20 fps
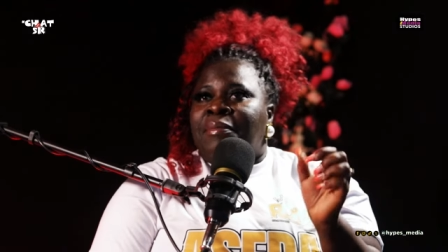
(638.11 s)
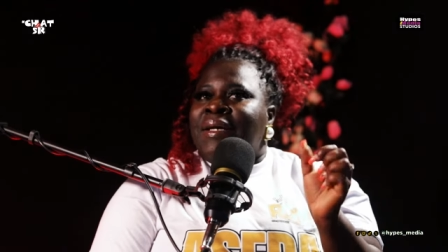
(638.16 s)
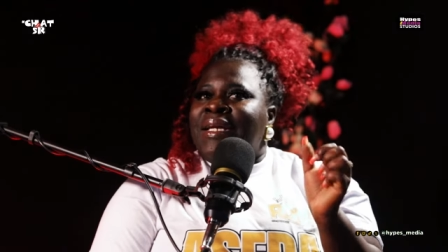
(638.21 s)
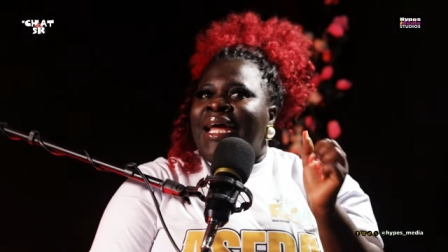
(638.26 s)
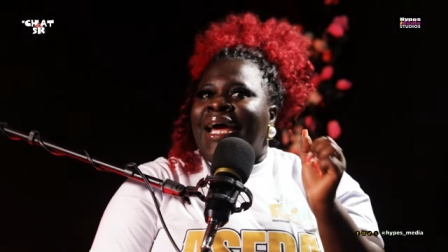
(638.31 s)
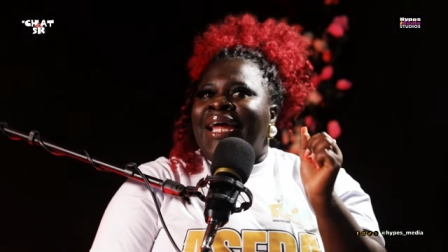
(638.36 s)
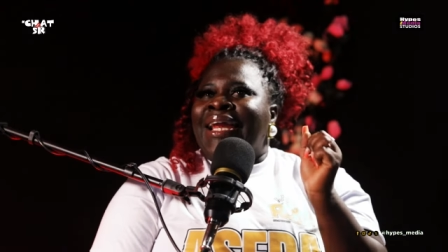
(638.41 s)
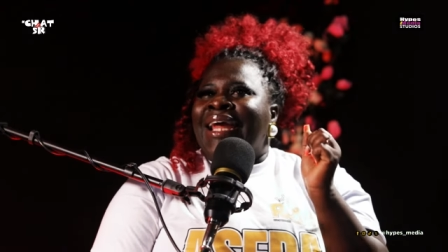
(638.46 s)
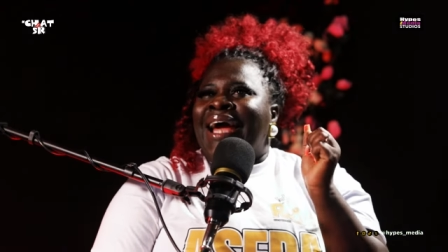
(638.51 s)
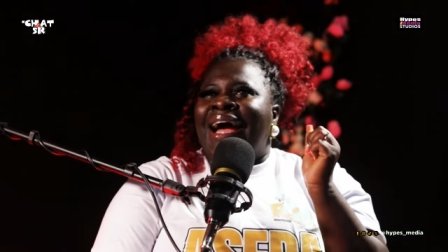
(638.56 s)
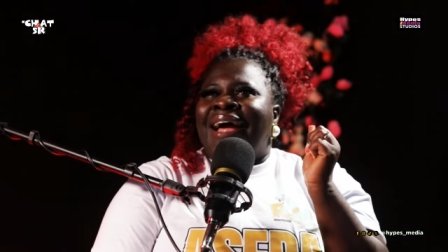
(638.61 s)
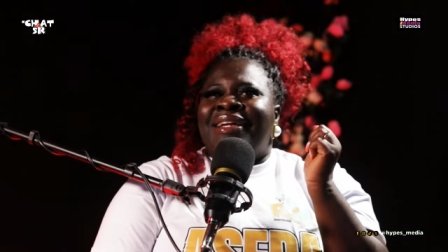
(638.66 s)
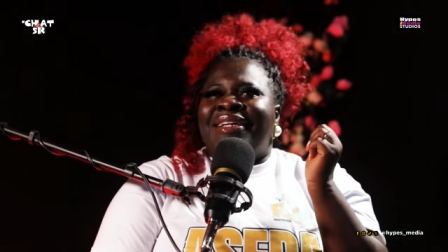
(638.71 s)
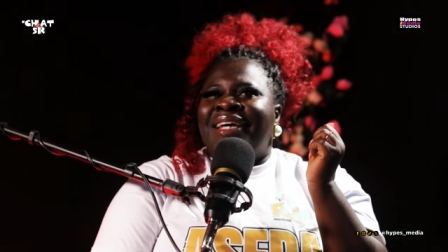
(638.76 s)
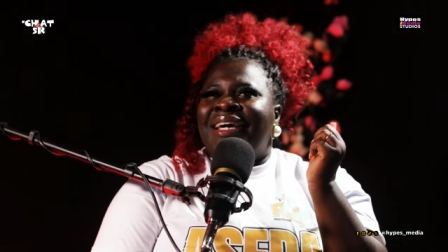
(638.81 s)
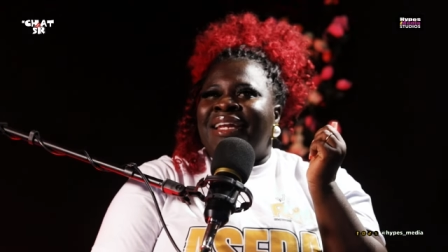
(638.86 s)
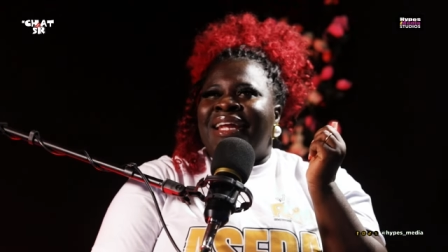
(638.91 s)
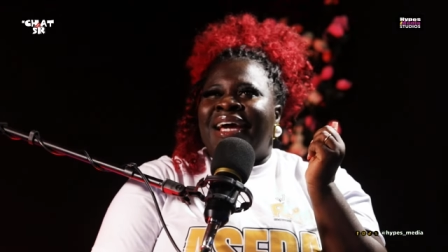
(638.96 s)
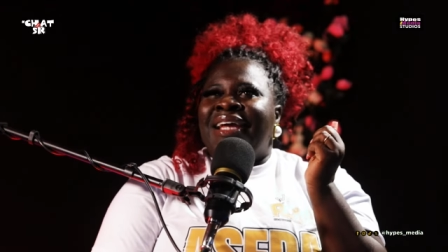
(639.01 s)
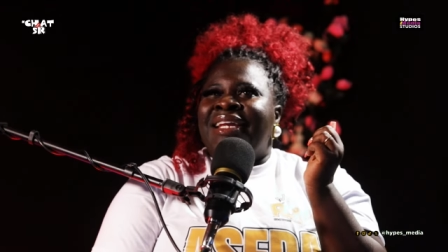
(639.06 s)
but I, I
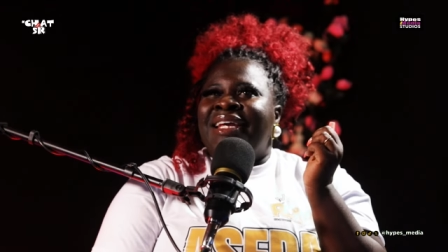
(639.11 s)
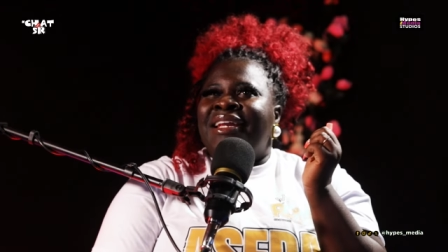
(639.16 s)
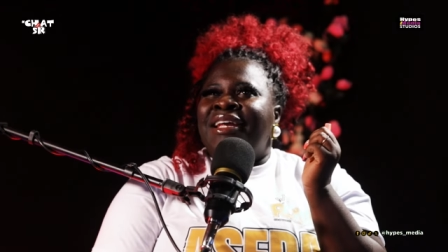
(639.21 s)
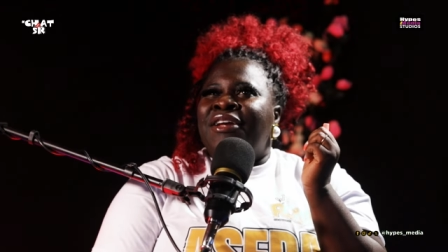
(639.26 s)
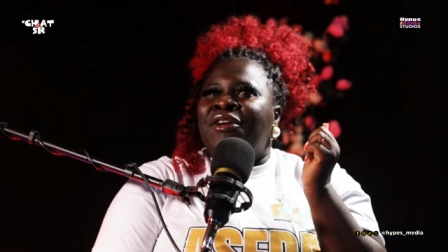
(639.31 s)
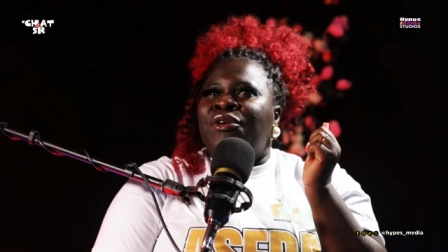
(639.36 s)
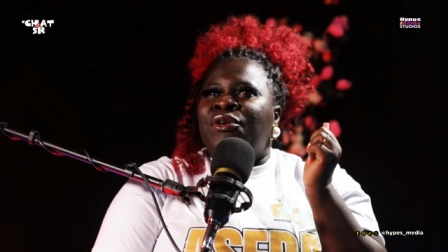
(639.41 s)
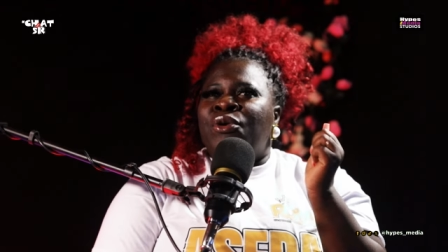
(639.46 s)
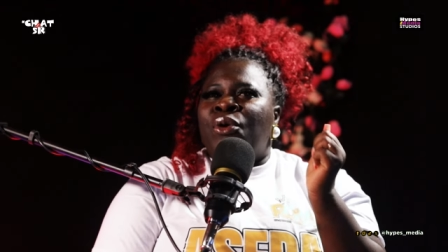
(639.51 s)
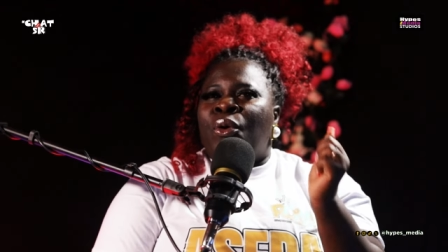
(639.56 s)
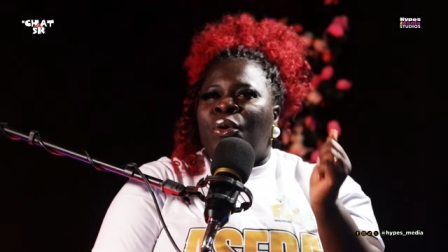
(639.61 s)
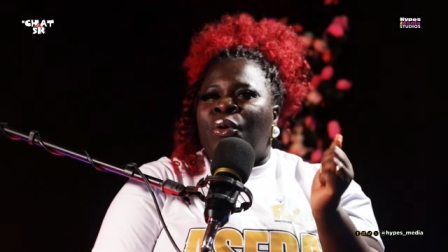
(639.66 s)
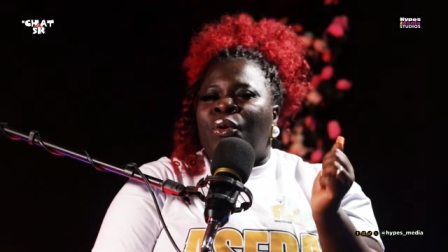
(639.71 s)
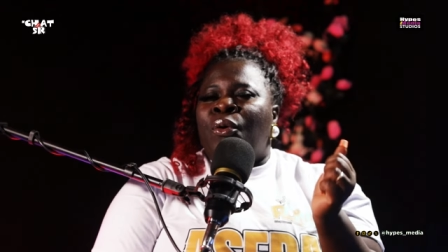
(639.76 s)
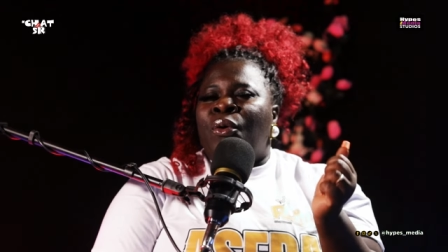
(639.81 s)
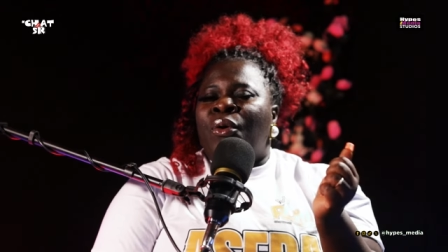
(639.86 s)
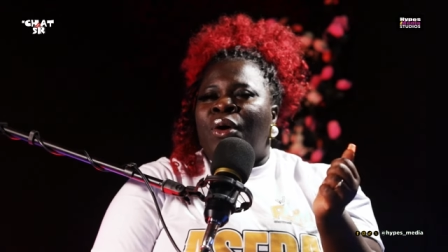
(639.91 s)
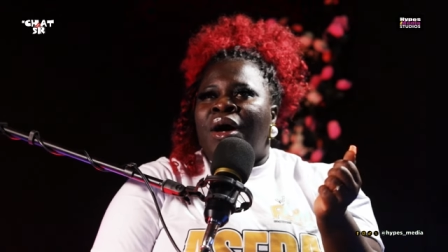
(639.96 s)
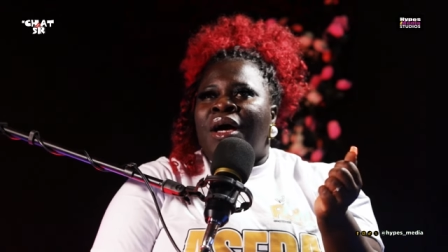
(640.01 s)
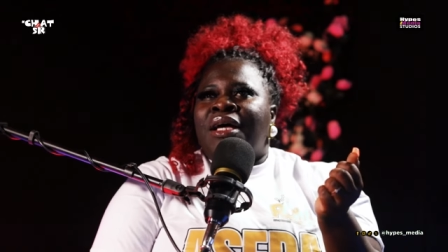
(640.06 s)
then I didn't
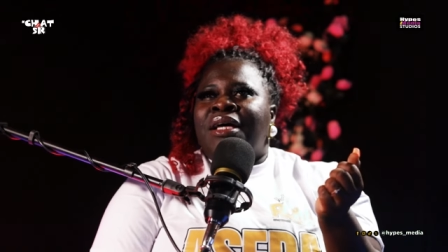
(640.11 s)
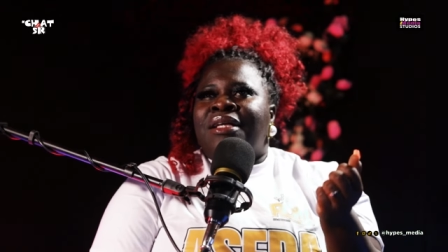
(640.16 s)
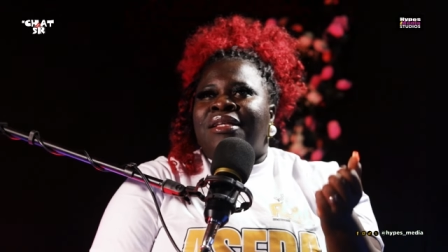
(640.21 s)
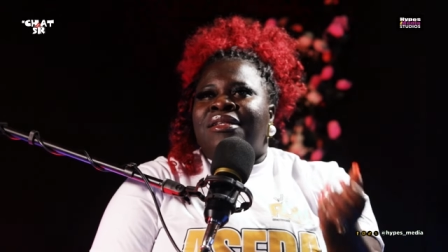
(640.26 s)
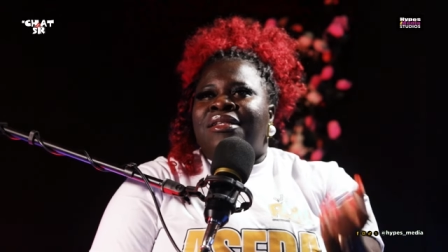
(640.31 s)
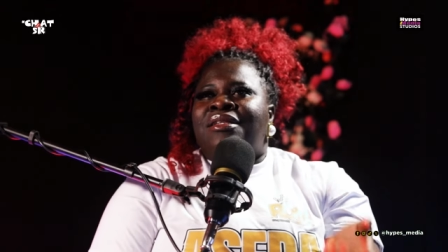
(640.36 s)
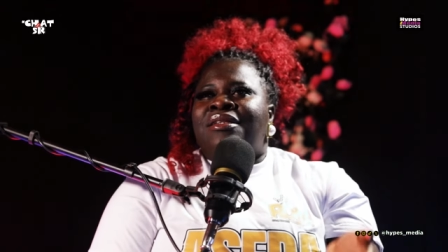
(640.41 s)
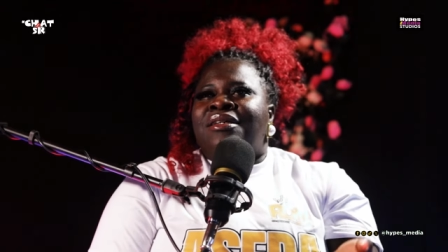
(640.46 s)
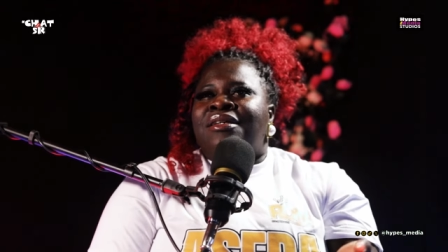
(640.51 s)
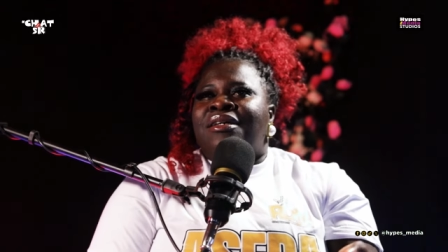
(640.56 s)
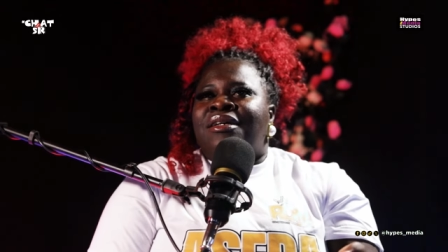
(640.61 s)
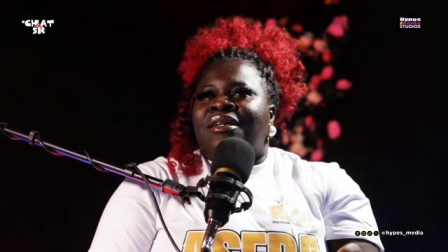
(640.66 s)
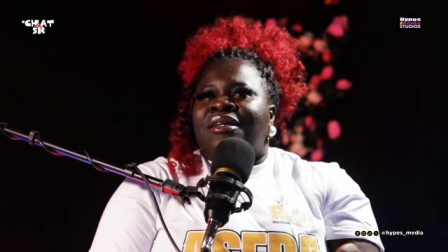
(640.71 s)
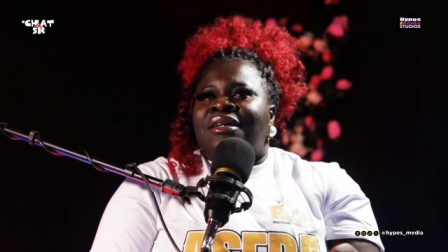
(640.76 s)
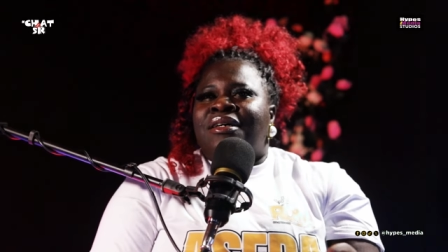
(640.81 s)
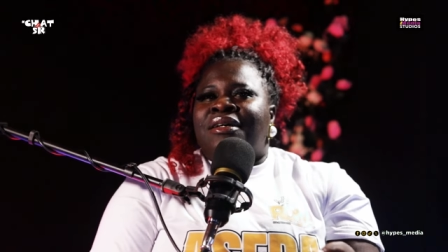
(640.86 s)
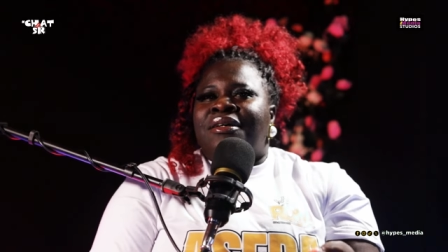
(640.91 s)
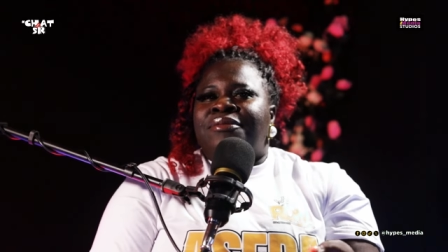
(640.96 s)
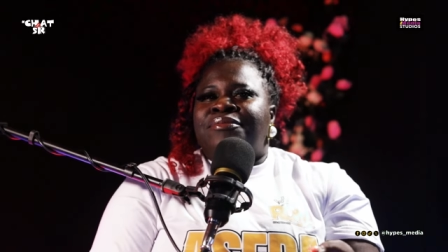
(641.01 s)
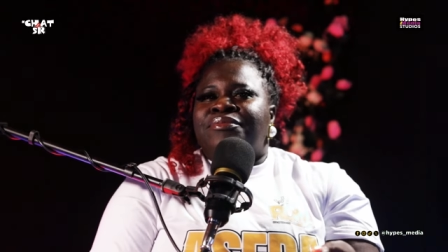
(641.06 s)
know
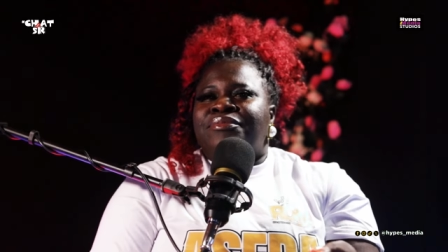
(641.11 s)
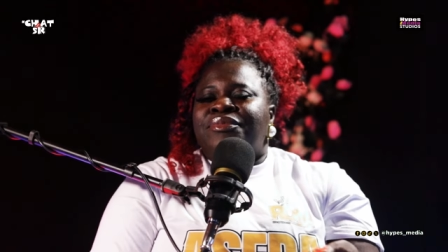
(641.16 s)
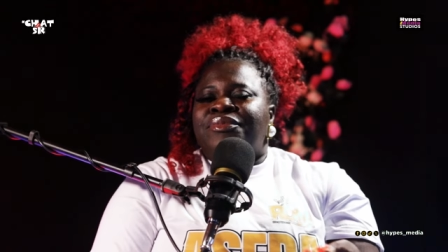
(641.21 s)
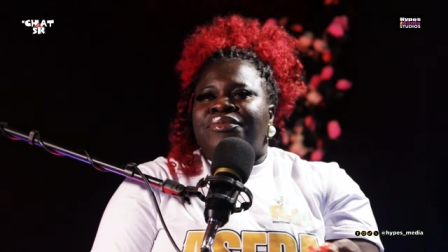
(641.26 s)
the